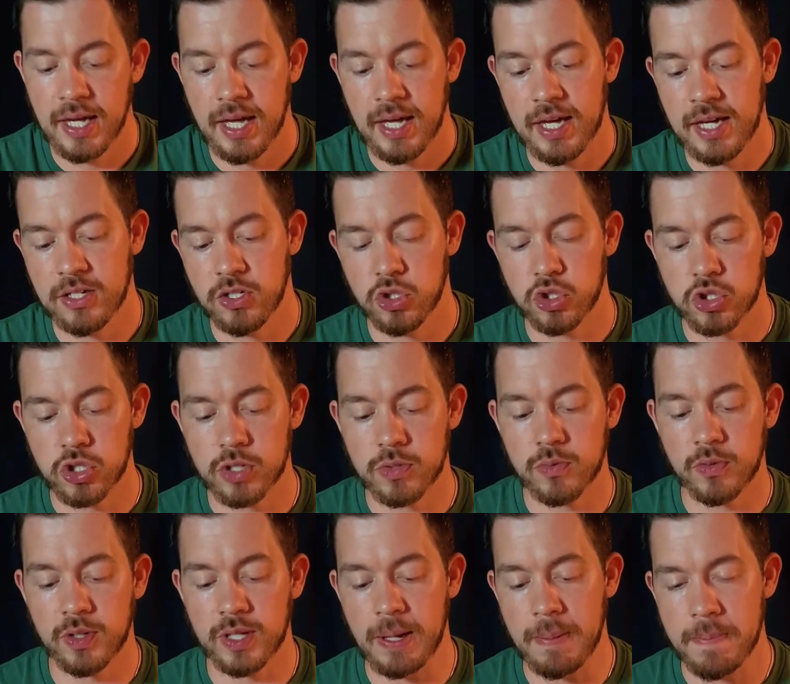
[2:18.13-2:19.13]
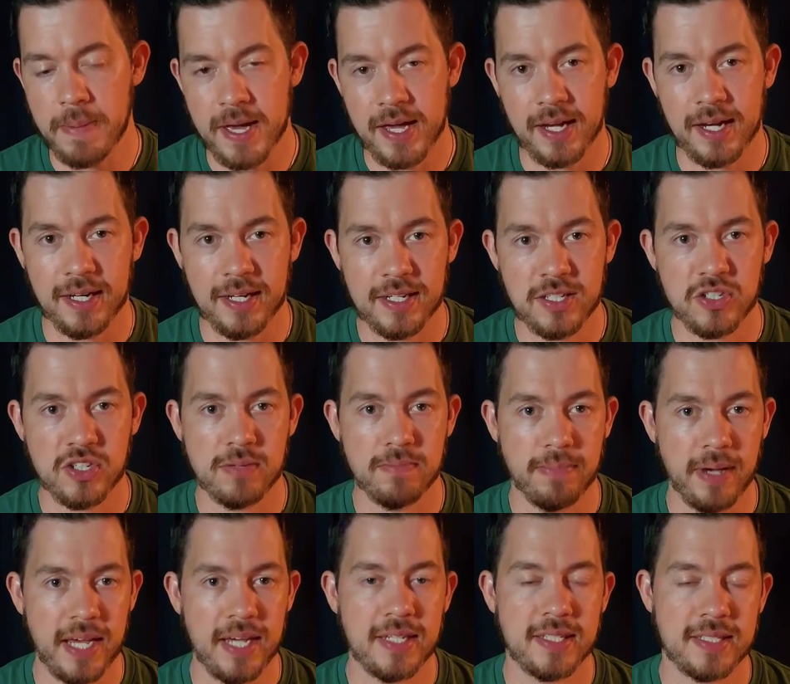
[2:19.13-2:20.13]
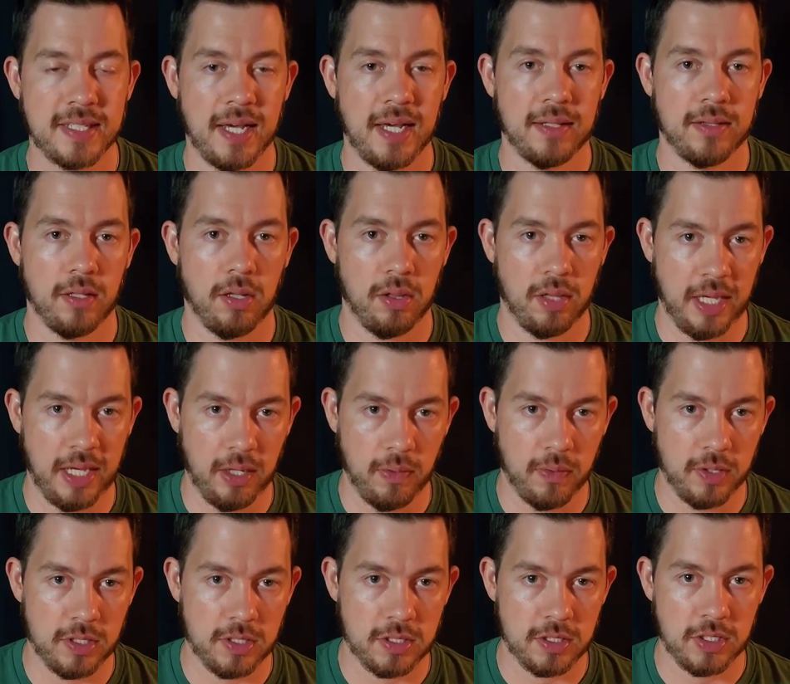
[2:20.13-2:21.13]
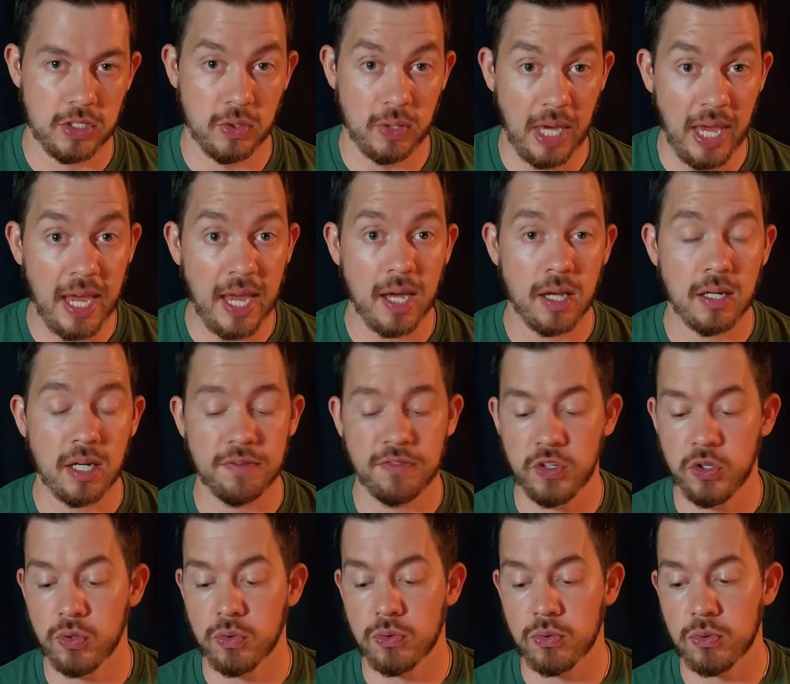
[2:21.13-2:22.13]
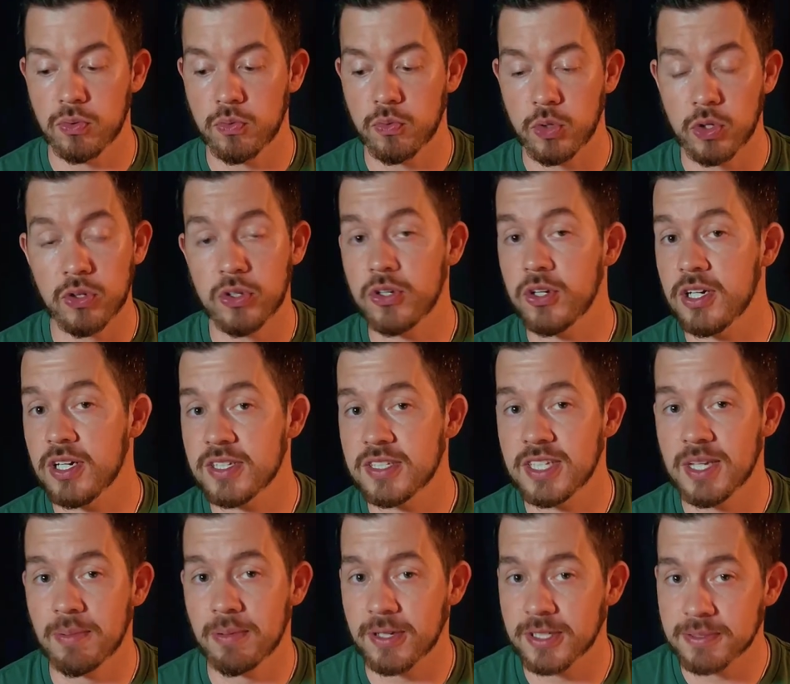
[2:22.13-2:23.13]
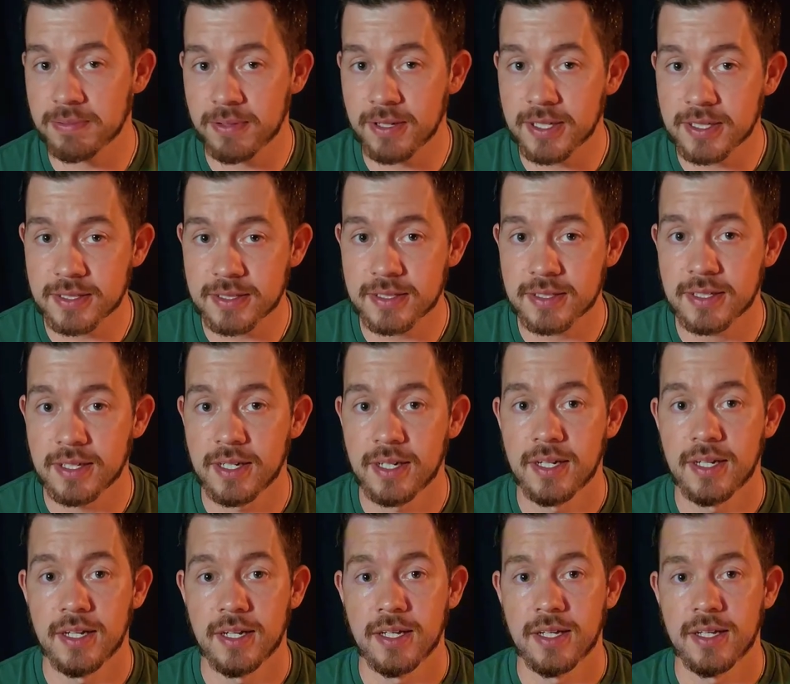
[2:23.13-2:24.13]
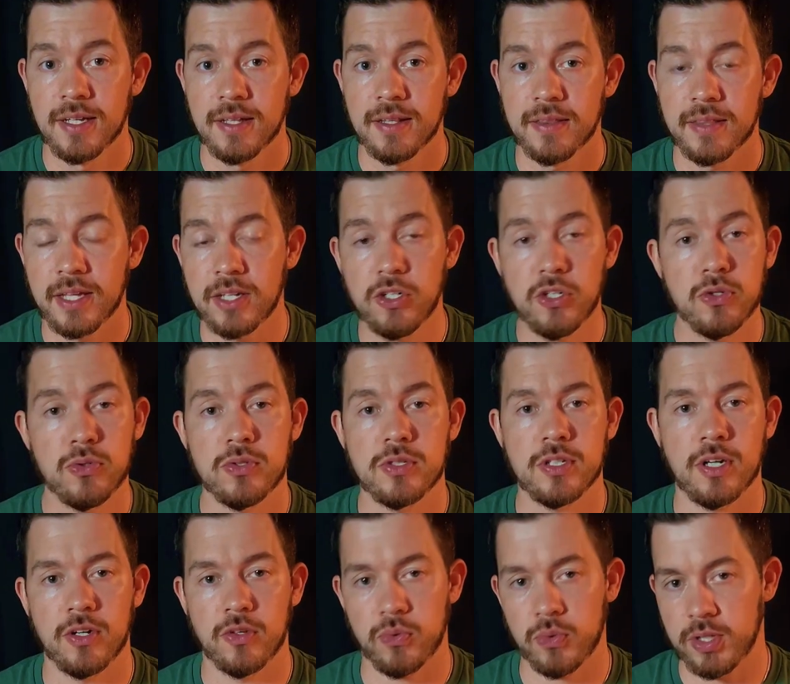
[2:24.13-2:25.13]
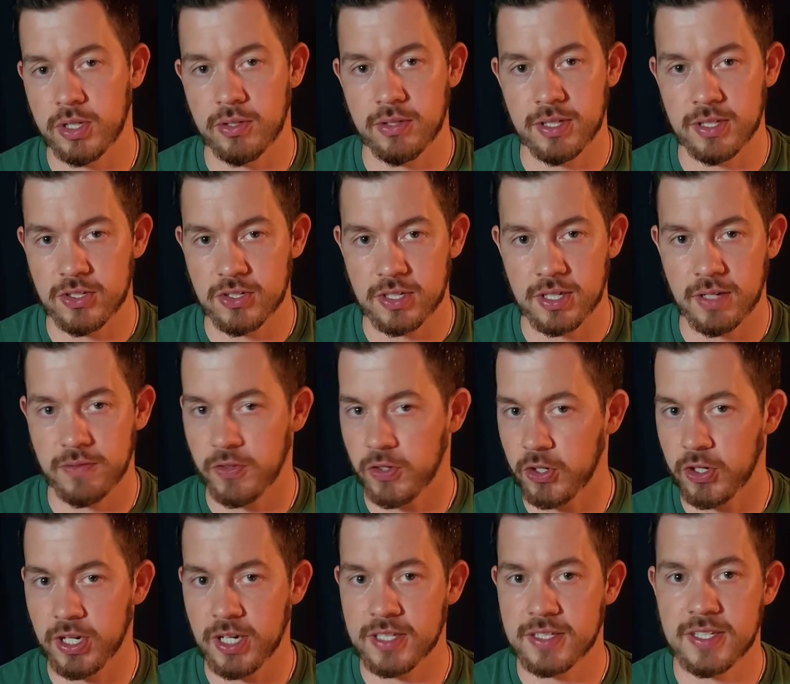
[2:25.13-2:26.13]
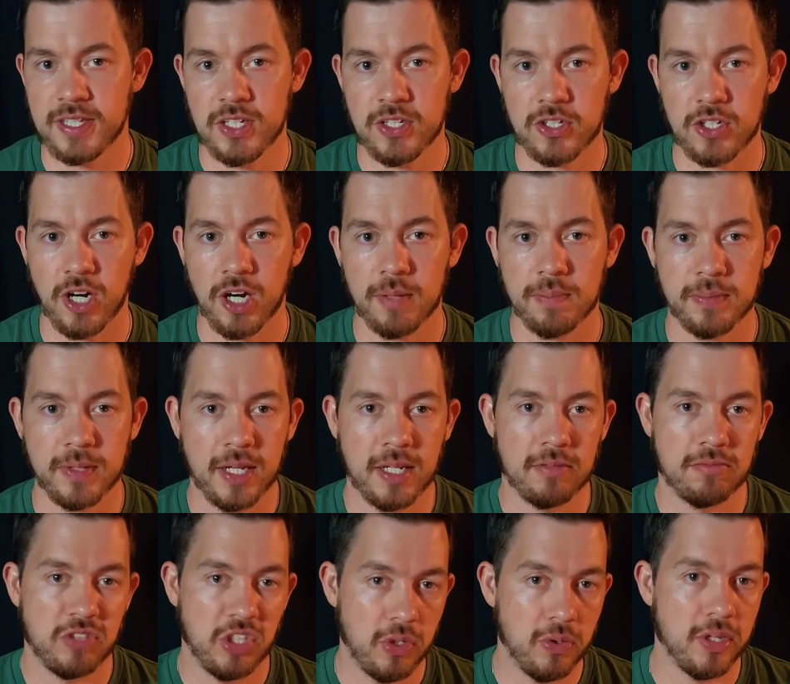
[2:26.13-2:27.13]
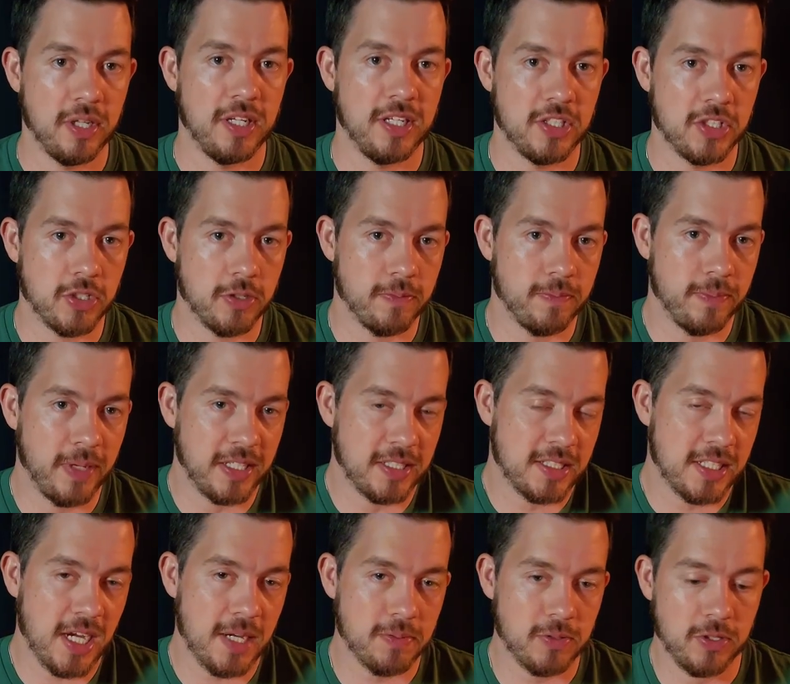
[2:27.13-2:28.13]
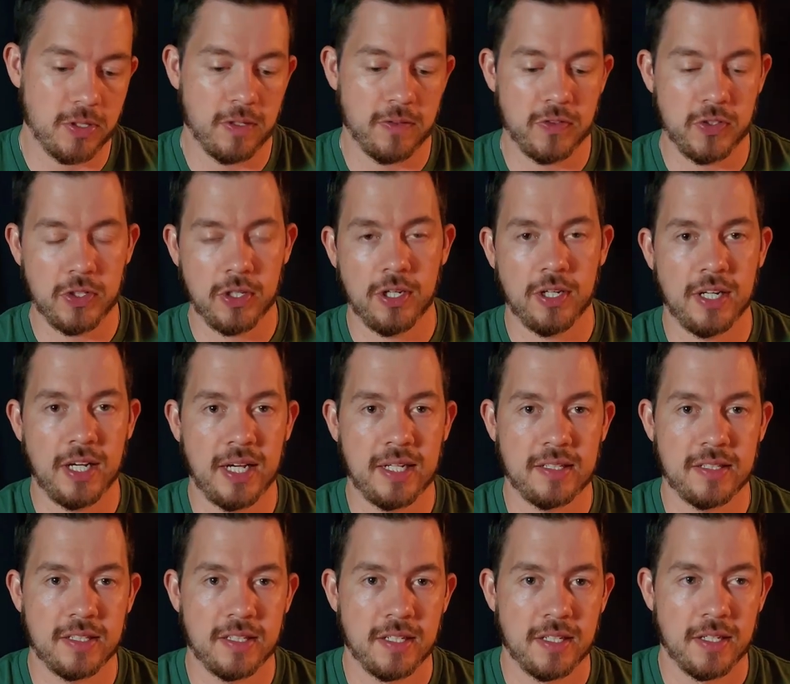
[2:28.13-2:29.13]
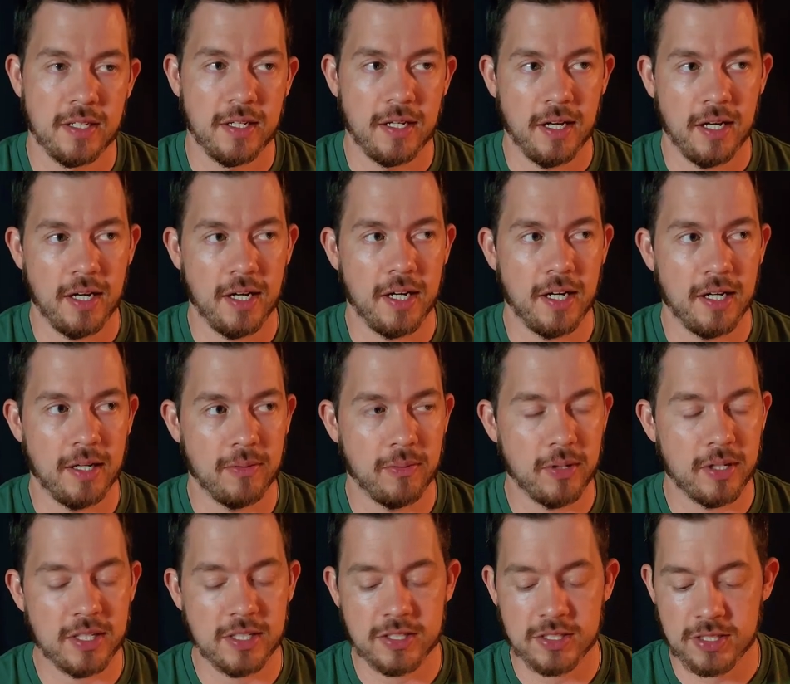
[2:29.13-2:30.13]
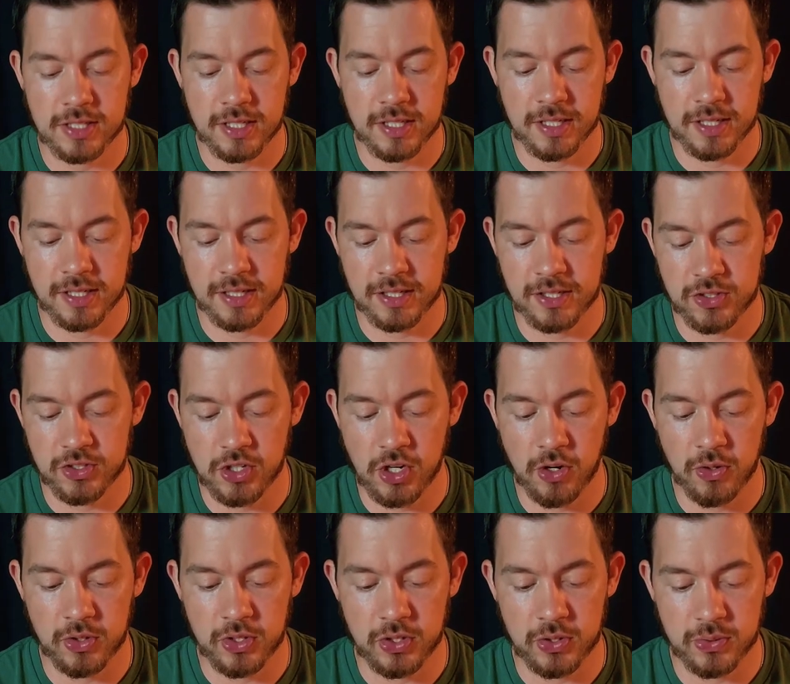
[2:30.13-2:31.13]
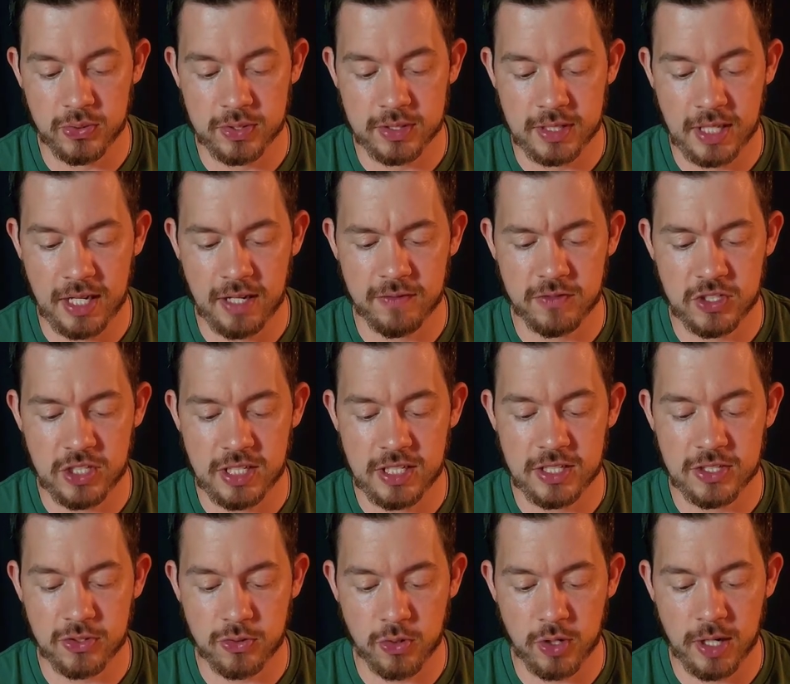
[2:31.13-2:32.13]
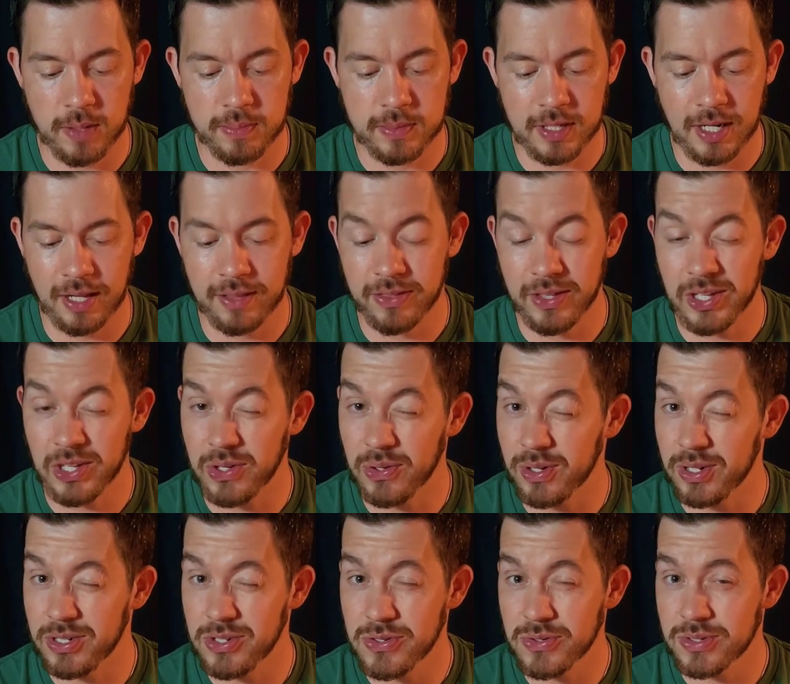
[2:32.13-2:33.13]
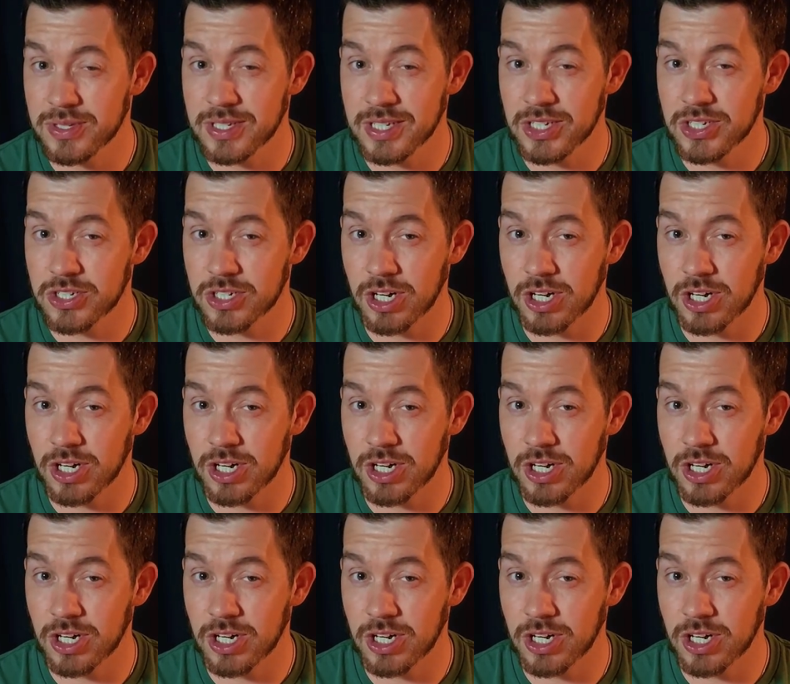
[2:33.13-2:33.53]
And you shouldn't really pick an engine based on the language. You can, if you're really good at C++, then use Unreal Engine. If you're good at C#, then Unity is your best option. If you're good at, what does Godot use? They have GDT, and I think you can use C#